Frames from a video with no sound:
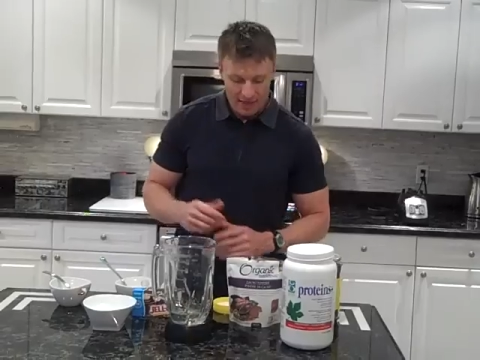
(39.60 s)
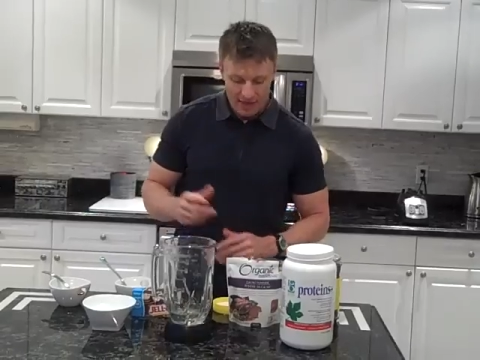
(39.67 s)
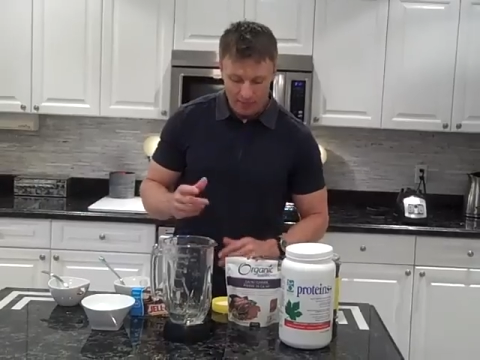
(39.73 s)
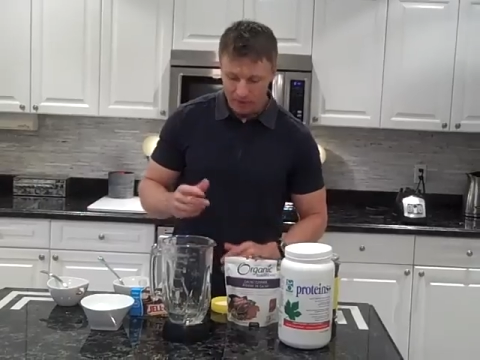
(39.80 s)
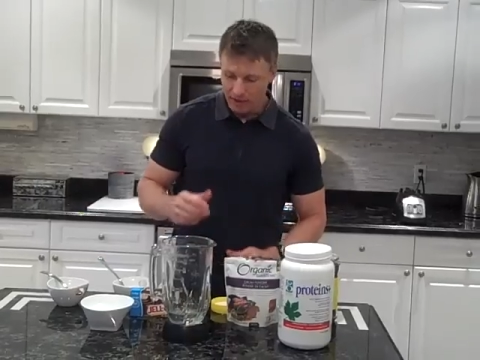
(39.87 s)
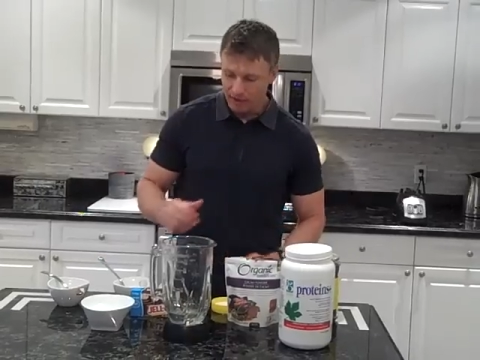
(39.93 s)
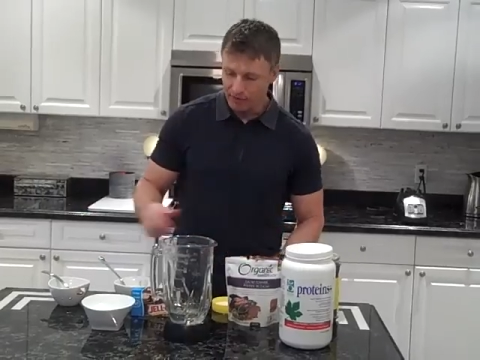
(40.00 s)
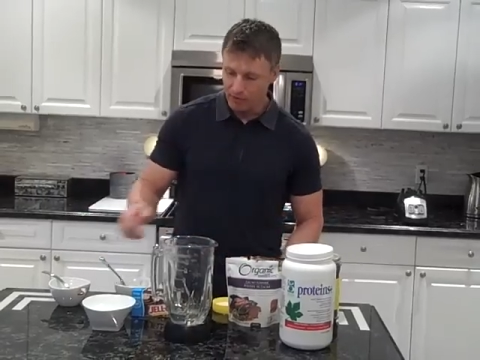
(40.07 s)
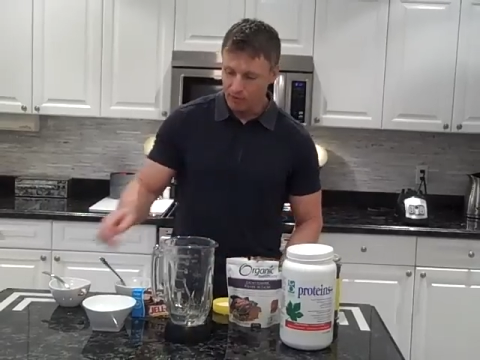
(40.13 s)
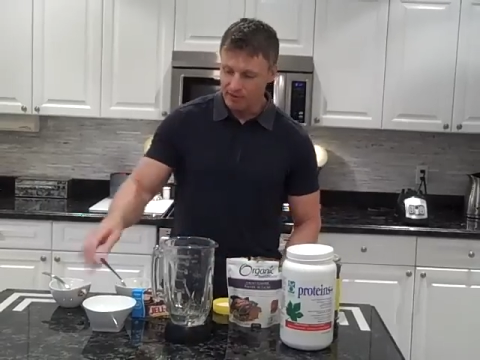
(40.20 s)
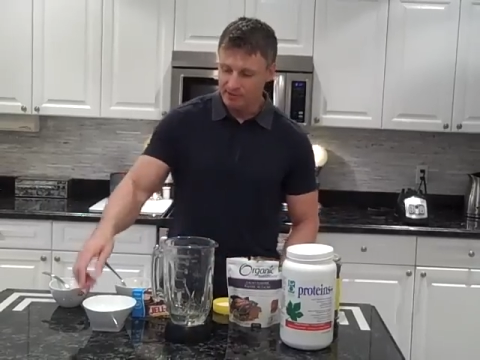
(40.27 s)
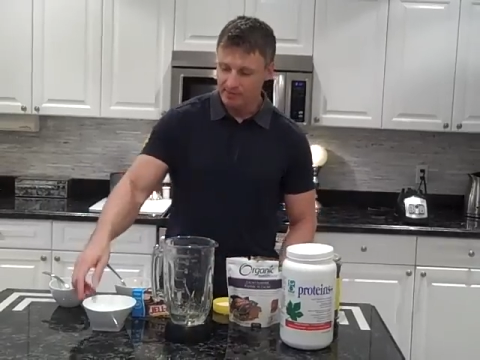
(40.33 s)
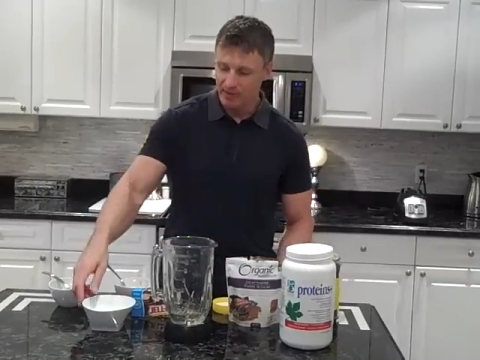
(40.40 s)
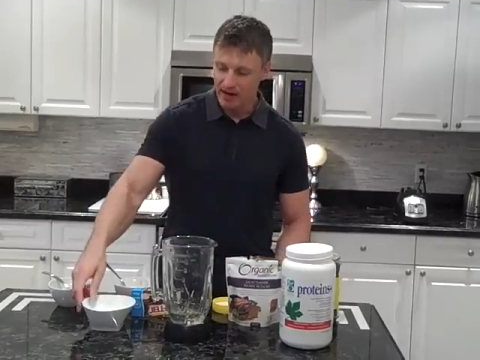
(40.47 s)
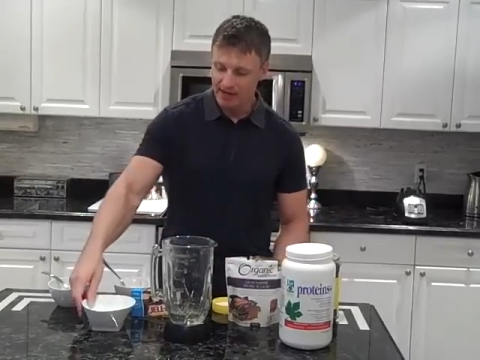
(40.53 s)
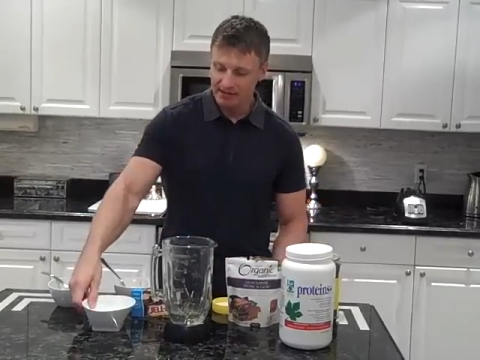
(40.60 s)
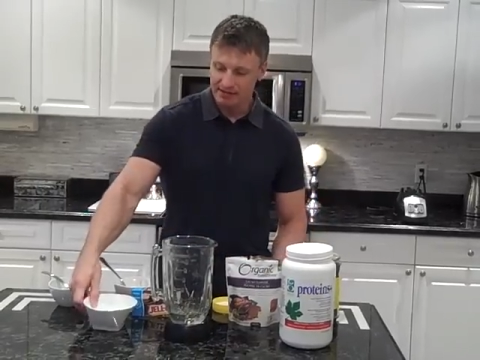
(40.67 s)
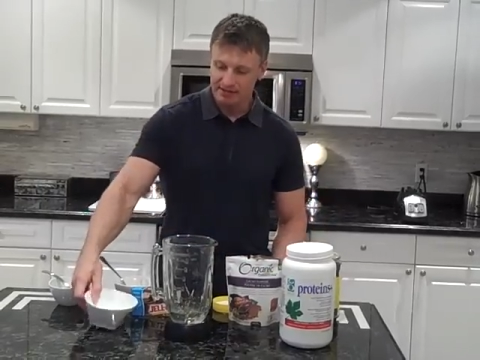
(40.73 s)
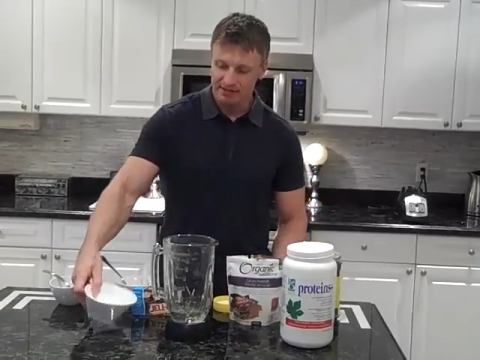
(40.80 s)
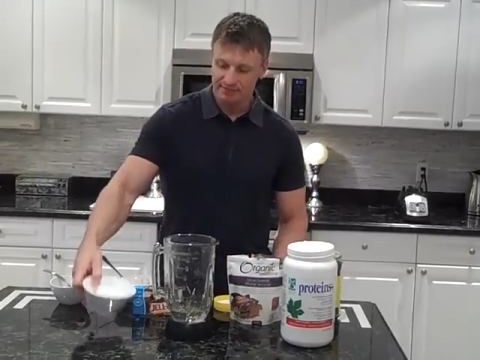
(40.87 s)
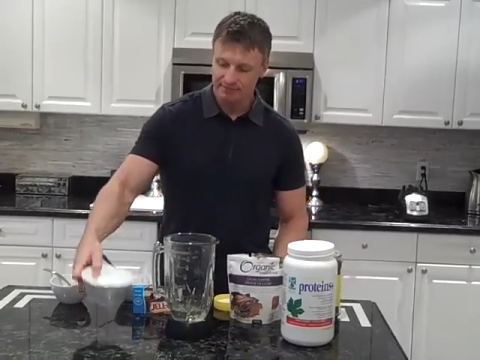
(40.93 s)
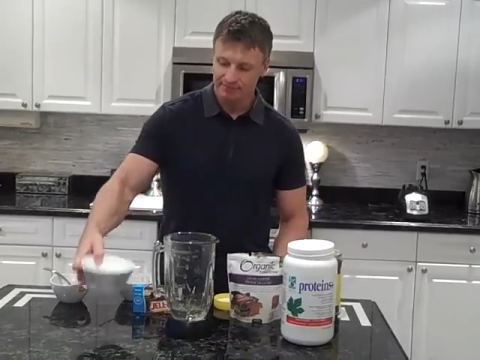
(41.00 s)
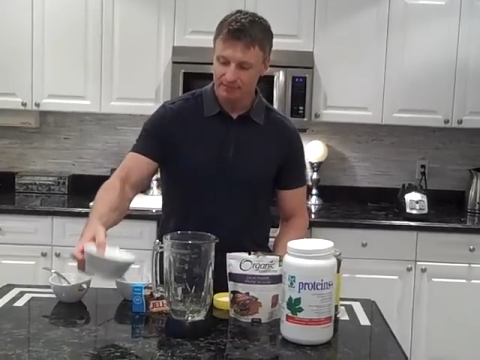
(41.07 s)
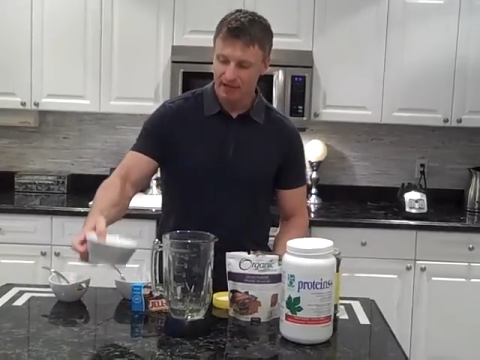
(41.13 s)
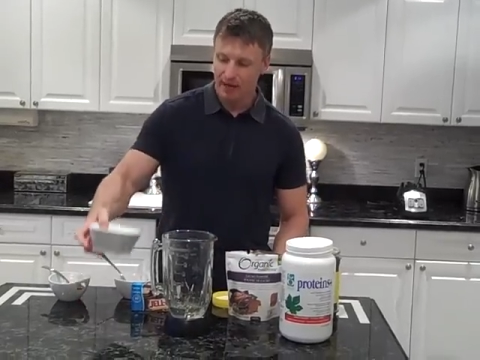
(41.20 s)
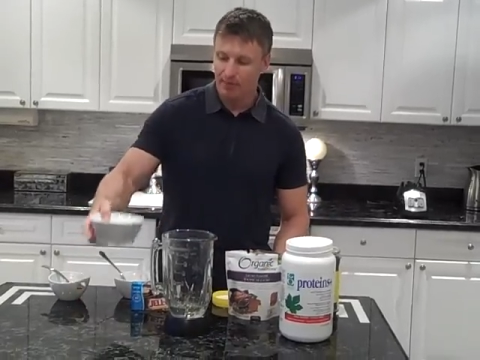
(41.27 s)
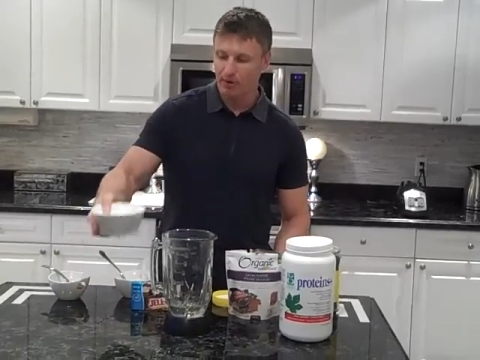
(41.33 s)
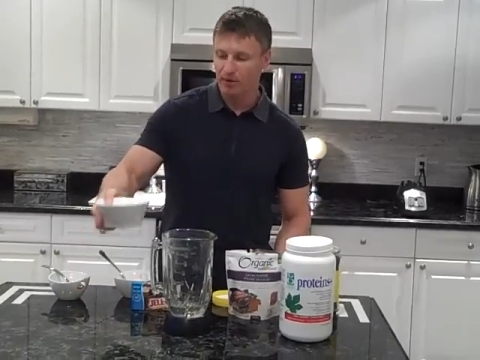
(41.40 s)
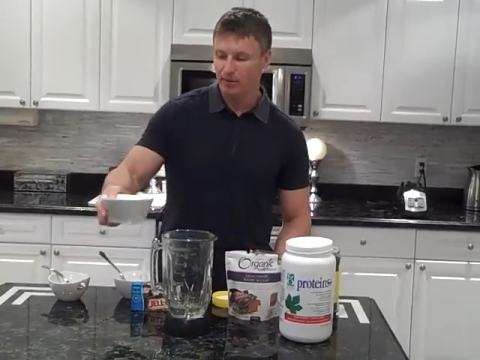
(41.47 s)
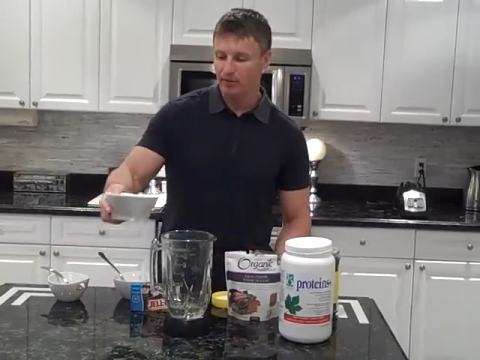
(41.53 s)
Then we're going to throw in some ice.
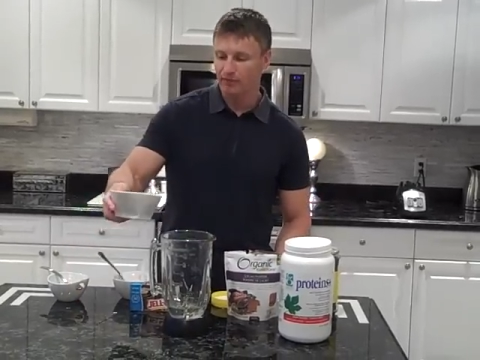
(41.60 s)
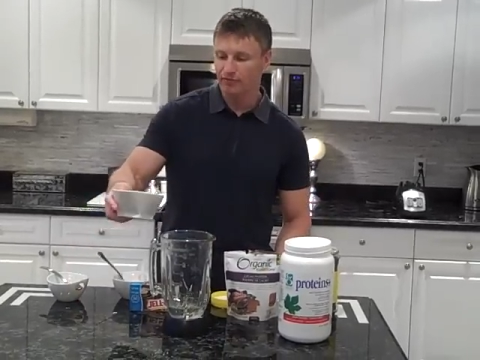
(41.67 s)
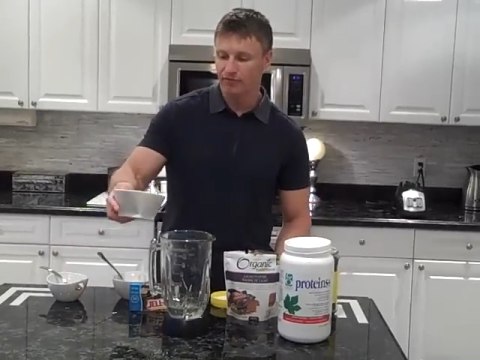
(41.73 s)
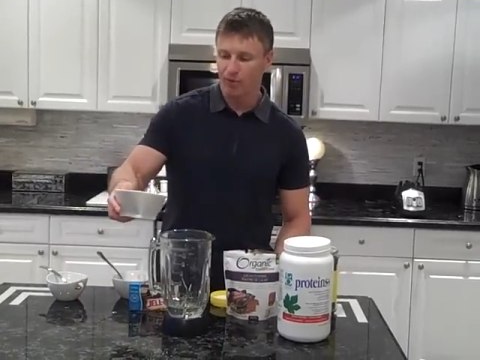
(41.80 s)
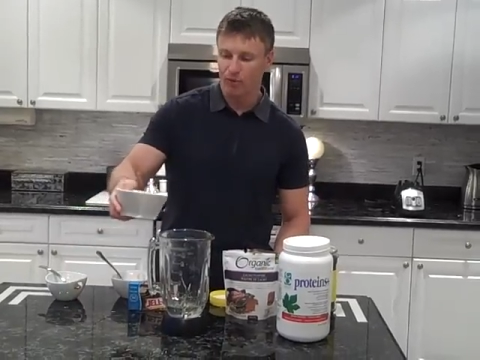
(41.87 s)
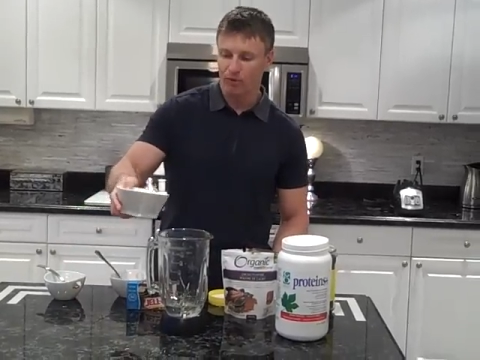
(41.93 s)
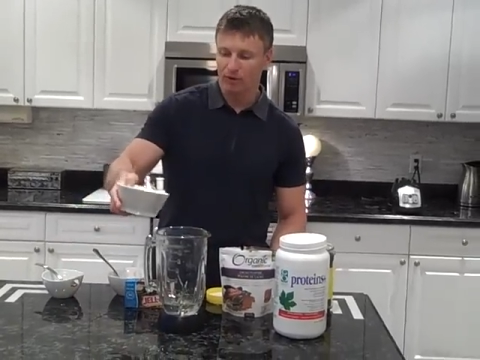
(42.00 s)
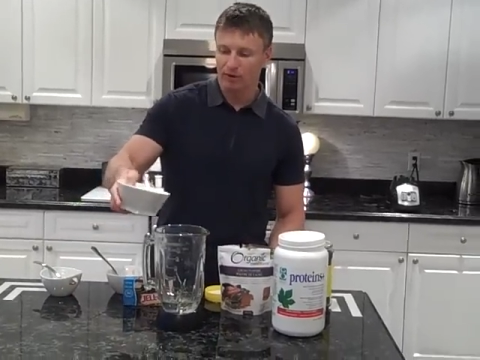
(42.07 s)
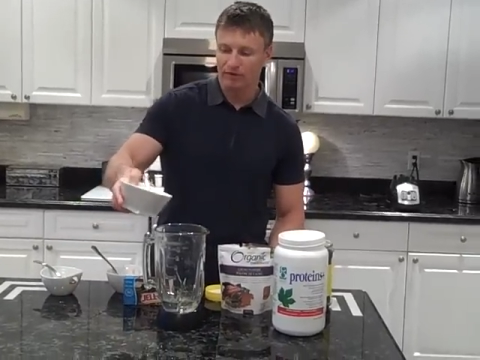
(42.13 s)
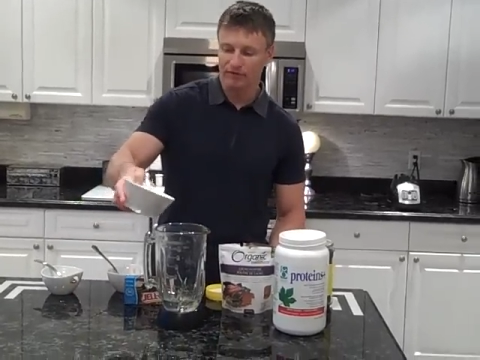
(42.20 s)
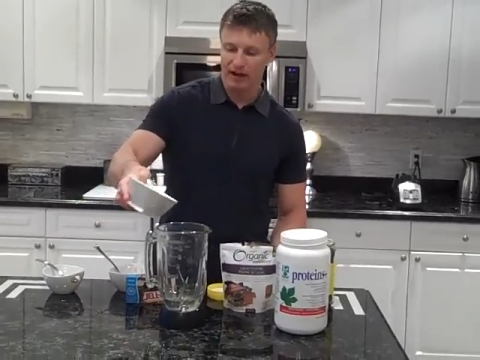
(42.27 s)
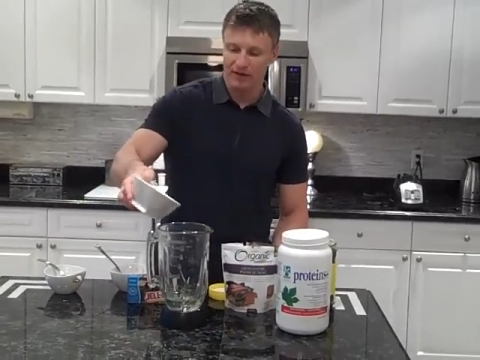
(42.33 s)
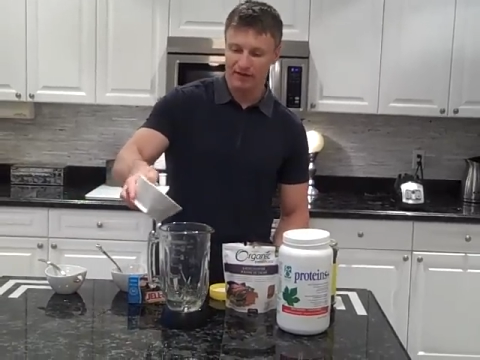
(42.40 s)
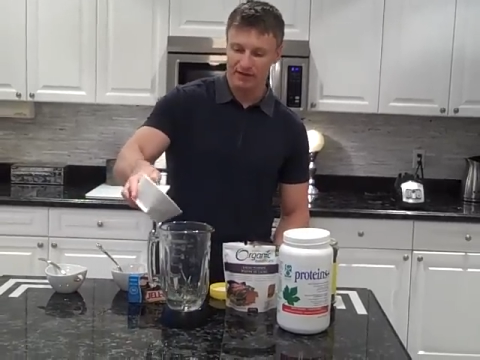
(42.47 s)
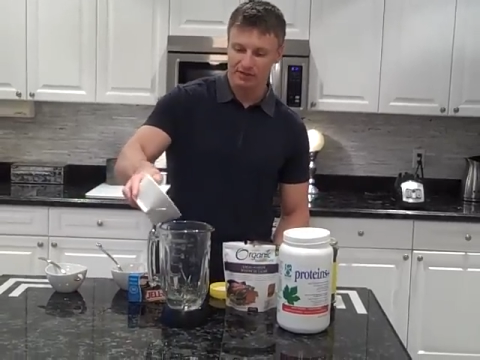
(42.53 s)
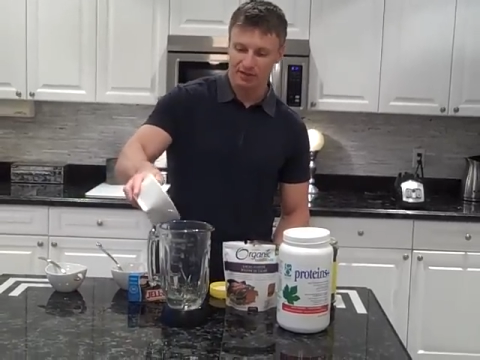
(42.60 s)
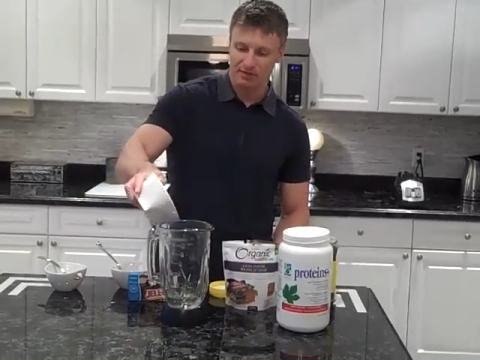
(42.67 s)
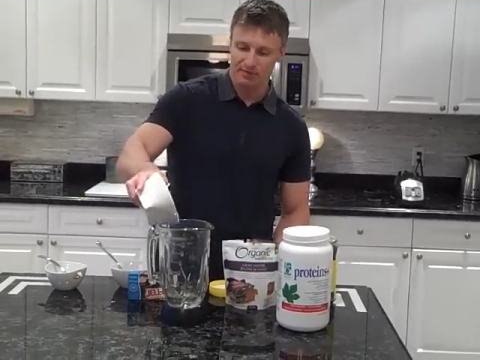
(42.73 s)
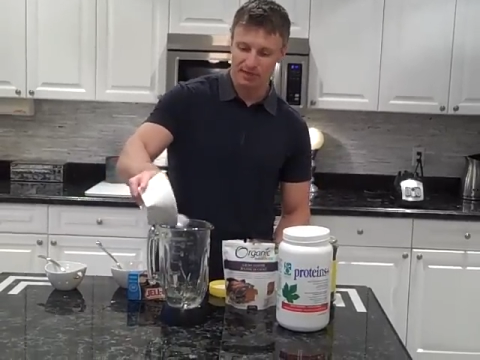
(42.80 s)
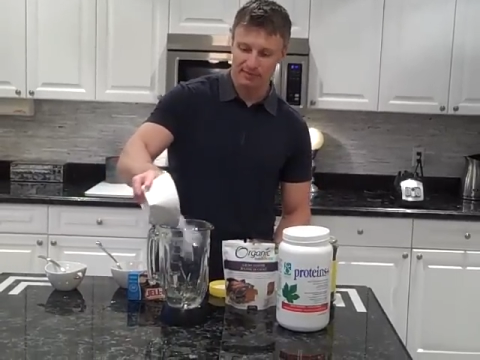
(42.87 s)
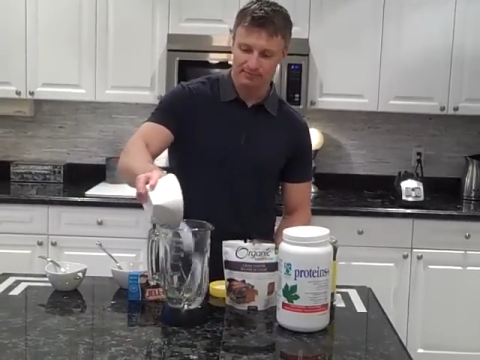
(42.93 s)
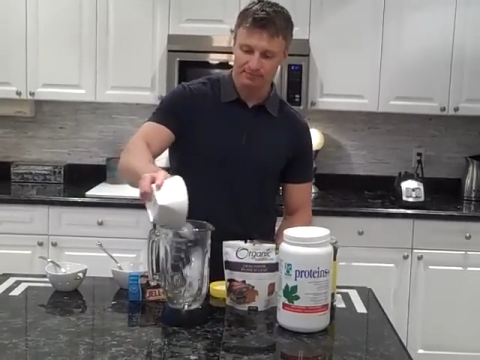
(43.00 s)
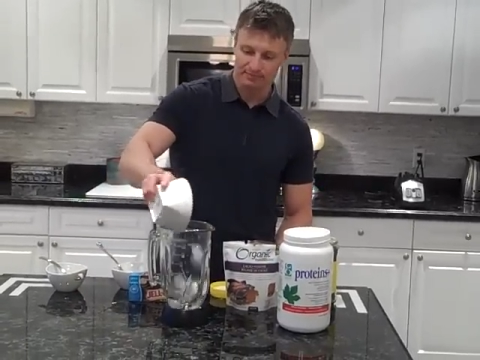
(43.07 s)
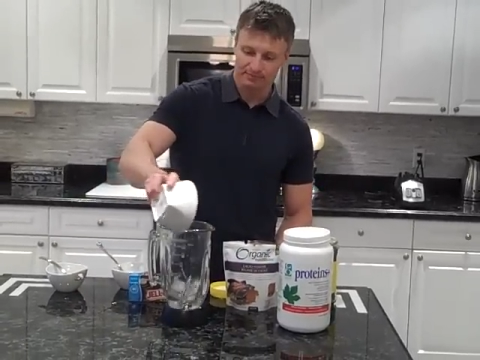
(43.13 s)
I put about 4 or 5 ice cubes in.